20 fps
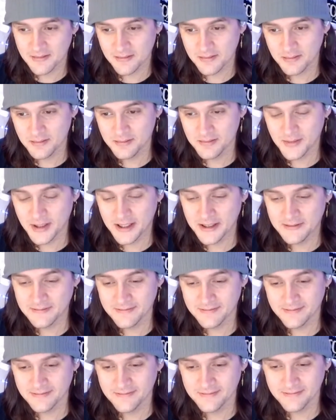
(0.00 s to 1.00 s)
But
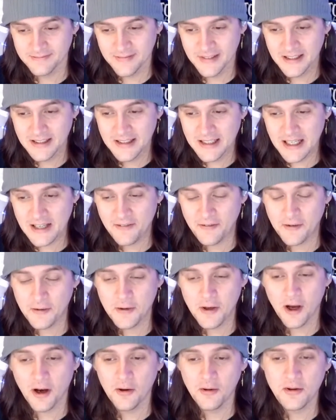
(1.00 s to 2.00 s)
if you
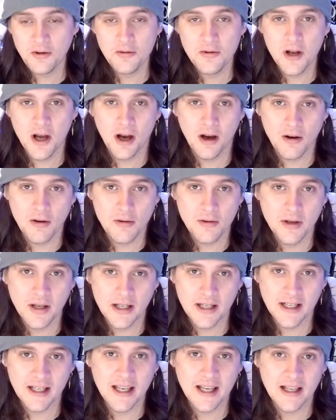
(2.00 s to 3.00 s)
know, you know.
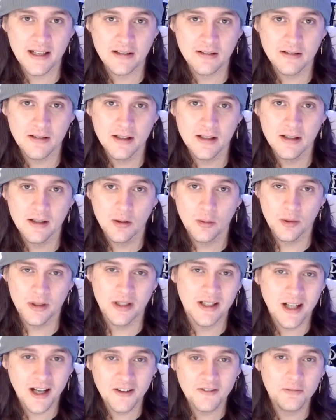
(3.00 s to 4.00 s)
And again, when
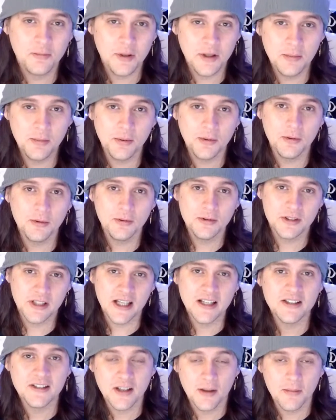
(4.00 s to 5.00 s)
enough people
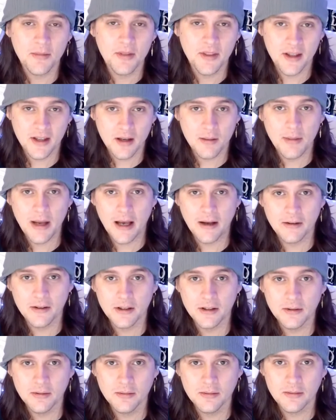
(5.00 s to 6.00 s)
say something about
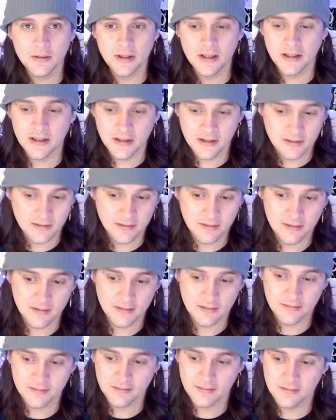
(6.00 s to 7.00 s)
you, and
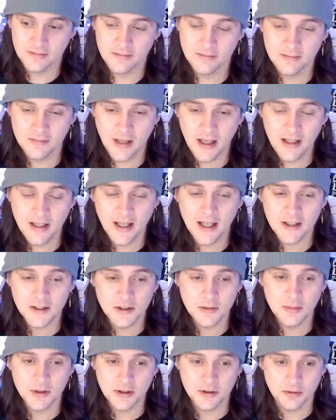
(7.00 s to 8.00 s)
it might
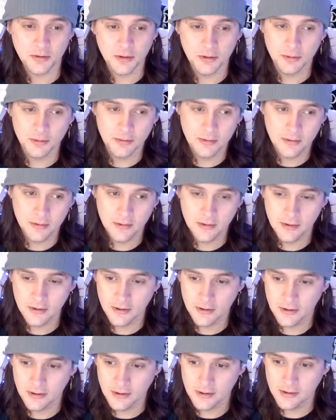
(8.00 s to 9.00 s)
actually be true.
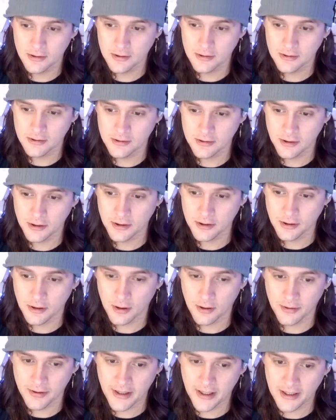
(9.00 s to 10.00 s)
So you can
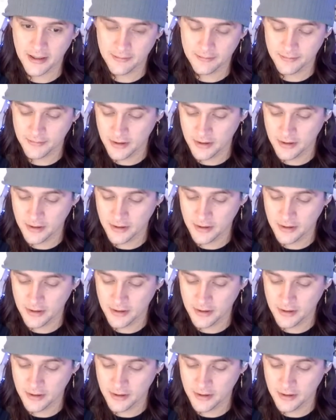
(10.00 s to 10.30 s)
hold that.